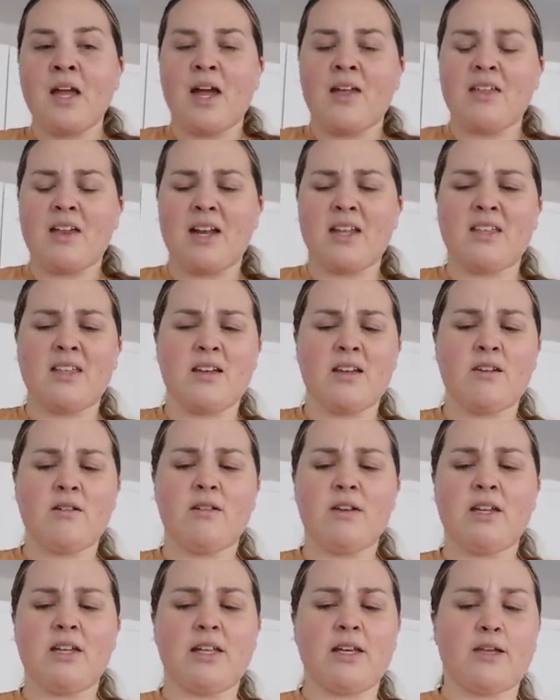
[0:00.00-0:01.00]
And then I think you
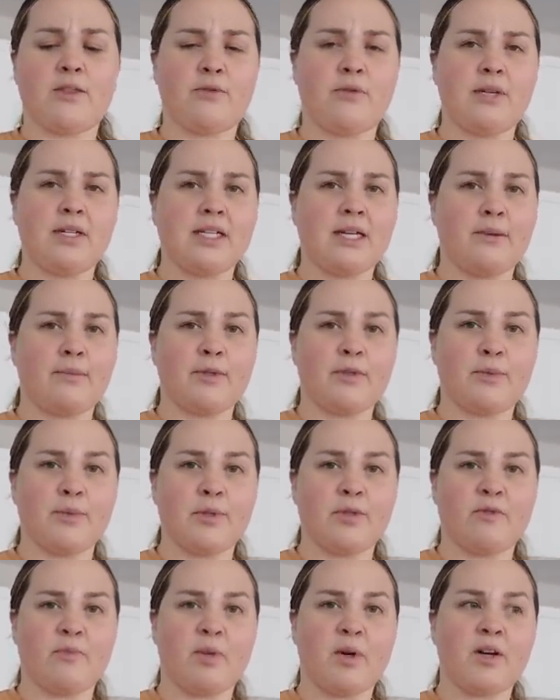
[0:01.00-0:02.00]
need like three
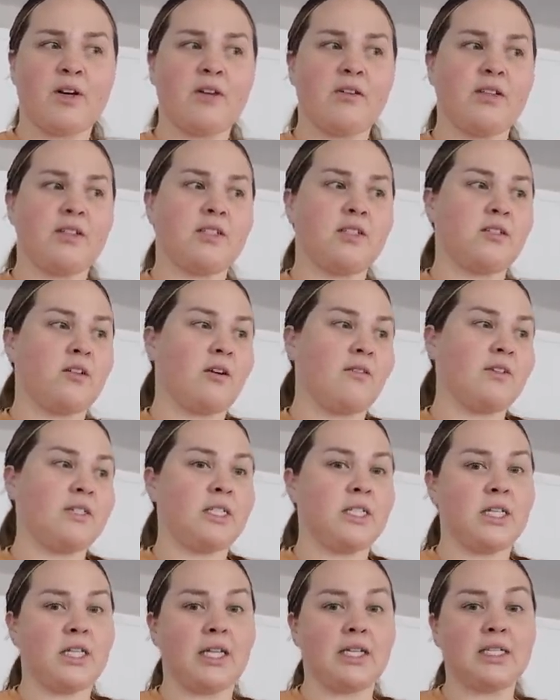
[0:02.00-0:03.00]
tablespoons of butter. This is
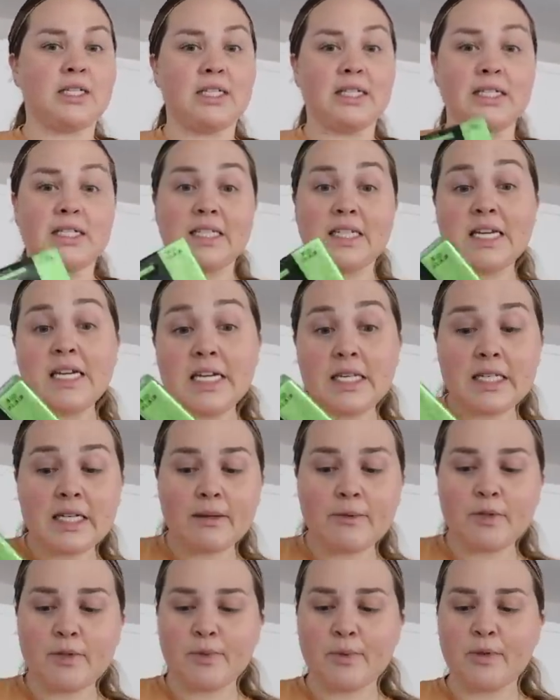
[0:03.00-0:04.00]
obviously like sixteen
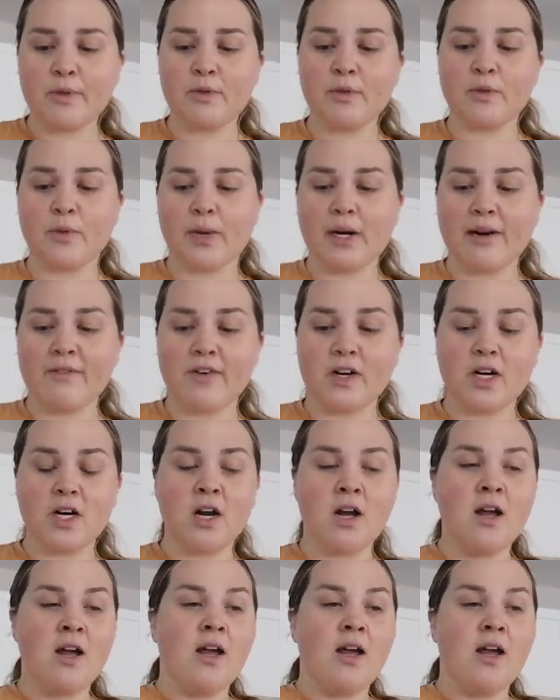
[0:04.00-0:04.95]
tablespoons, whatever.